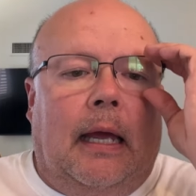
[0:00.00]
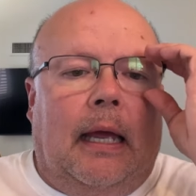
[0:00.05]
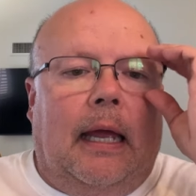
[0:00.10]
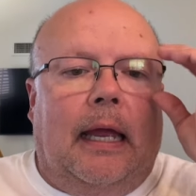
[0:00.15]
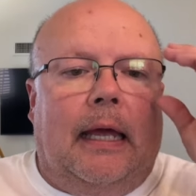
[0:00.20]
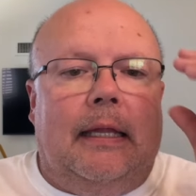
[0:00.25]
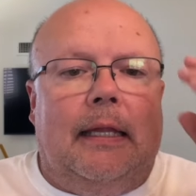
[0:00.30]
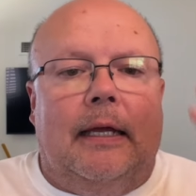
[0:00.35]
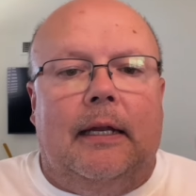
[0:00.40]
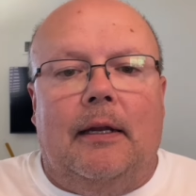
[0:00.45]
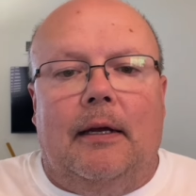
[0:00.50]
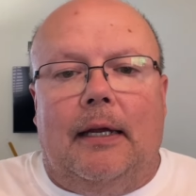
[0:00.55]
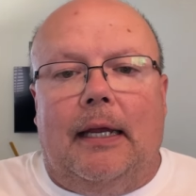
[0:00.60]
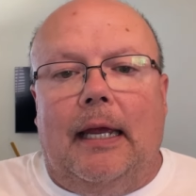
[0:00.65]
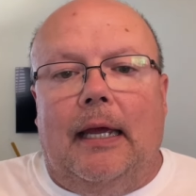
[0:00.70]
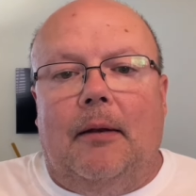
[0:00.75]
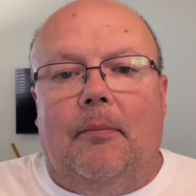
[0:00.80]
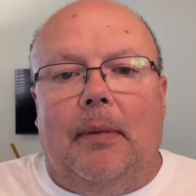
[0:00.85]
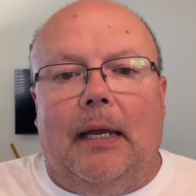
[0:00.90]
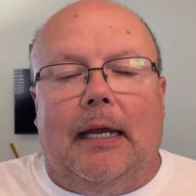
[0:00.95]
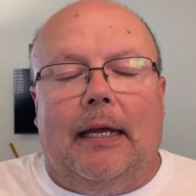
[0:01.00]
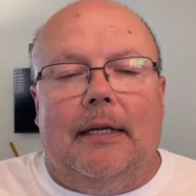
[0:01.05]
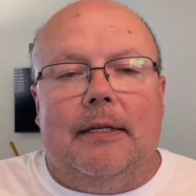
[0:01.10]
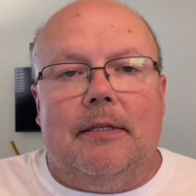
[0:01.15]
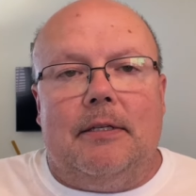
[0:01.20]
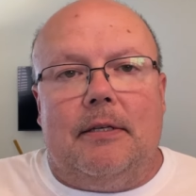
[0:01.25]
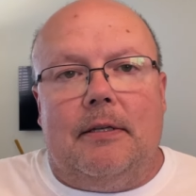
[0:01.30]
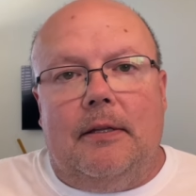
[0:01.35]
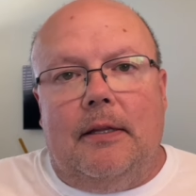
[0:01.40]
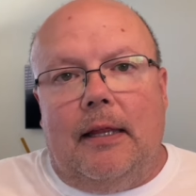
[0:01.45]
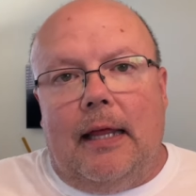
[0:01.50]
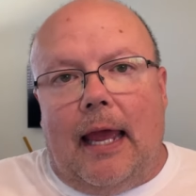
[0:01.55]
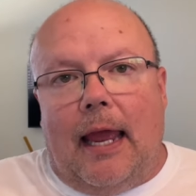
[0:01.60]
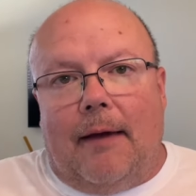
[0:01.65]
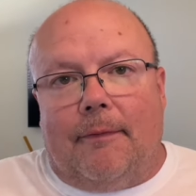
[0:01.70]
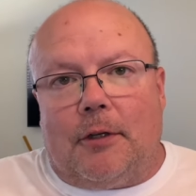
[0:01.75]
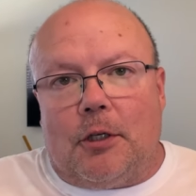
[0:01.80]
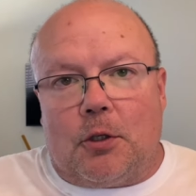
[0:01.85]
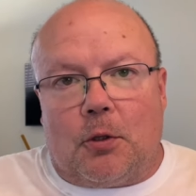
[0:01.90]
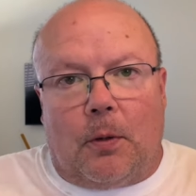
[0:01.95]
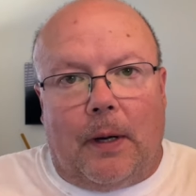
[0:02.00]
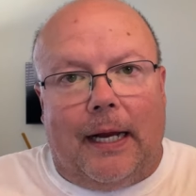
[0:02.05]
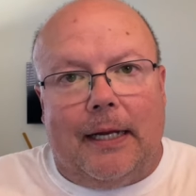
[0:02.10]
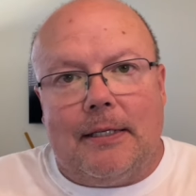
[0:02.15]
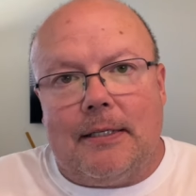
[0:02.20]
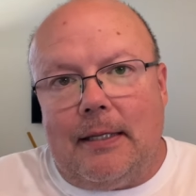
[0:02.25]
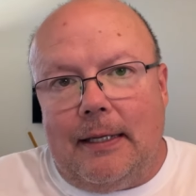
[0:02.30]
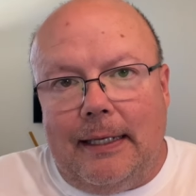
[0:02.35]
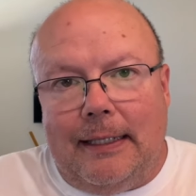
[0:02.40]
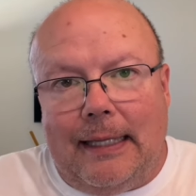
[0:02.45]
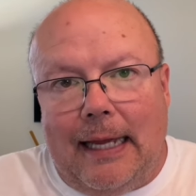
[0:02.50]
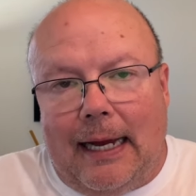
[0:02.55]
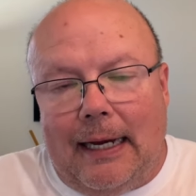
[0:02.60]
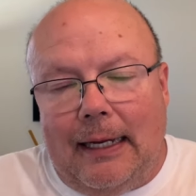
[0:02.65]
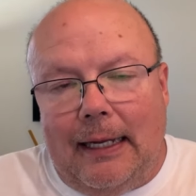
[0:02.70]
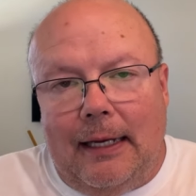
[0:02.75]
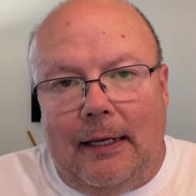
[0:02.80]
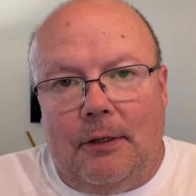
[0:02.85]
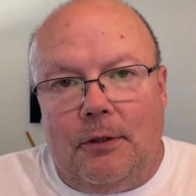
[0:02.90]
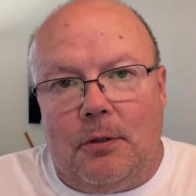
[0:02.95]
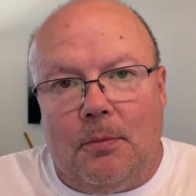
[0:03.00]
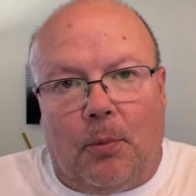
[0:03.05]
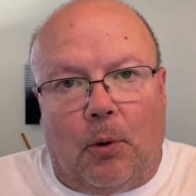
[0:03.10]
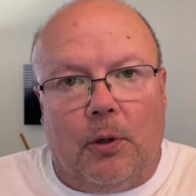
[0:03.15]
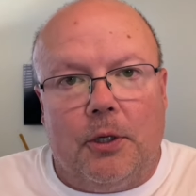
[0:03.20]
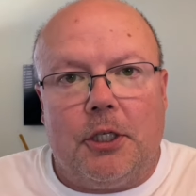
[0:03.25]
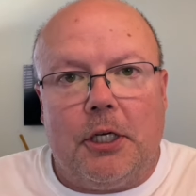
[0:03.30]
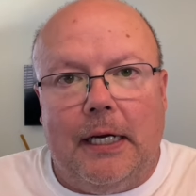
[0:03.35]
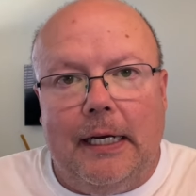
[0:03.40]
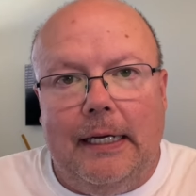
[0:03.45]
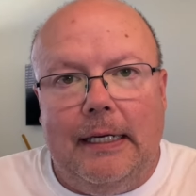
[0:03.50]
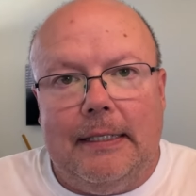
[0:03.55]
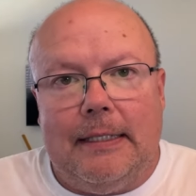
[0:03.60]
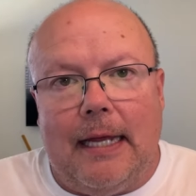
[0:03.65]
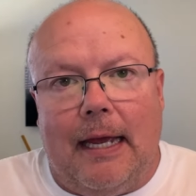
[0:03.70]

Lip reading: And then again, because they have to translate that into Portuguese,